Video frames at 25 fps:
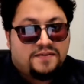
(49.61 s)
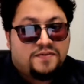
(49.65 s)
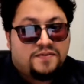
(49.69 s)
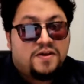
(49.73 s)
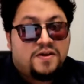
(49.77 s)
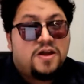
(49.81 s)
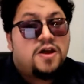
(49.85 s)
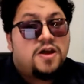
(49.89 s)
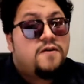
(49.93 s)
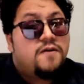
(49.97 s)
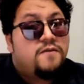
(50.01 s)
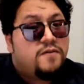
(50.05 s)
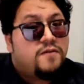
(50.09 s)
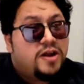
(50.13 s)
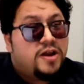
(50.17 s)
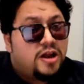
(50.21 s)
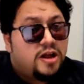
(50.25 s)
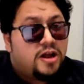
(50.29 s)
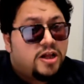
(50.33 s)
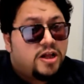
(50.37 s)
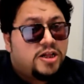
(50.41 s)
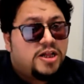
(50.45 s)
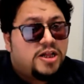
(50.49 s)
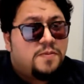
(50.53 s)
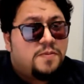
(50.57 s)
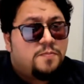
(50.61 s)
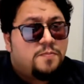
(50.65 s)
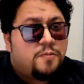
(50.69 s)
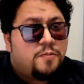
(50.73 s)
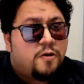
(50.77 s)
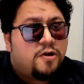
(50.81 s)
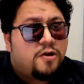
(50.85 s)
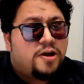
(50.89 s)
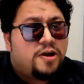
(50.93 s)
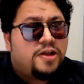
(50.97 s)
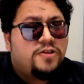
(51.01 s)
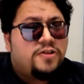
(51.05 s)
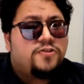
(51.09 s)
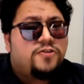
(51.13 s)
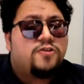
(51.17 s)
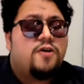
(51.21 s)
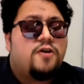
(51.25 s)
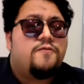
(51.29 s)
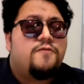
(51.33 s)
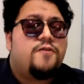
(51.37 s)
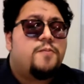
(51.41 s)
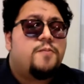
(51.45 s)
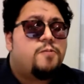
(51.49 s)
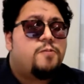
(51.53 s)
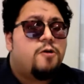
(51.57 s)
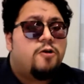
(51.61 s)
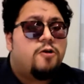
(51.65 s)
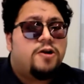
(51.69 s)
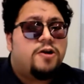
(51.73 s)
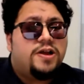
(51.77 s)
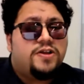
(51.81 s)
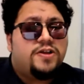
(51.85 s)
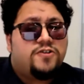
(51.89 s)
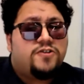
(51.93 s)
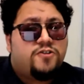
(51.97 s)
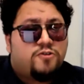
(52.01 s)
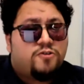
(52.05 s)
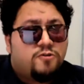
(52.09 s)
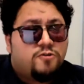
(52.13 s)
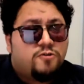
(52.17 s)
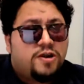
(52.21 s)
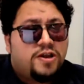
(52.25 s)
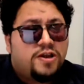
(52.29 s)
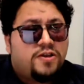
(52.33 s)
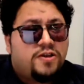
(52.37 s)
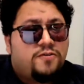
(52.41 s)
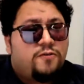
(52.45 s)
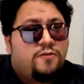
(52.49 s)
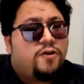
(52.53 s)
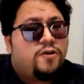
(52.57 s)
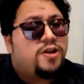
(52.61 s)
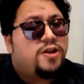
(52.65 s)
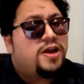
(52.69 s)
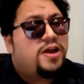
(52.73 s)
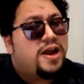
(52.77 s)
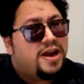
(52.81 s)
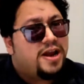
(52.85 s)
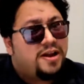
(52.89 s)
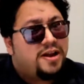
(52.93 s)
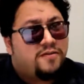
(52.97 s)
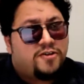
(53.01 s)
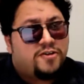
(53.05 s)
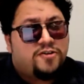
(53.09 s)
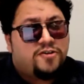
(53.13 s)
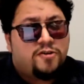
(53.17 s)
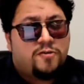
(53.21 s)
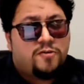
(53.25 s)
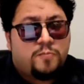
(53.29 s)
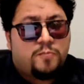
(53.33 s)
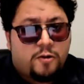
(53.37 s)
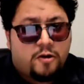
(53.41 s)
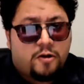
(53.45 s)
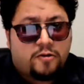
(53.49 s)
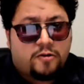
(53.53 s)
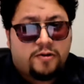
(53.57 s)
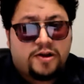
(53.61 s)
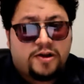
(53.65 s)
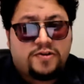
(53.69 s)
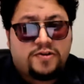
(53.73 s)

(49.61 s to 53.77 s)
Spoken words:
We learn the importance of applauding students for their individual progress.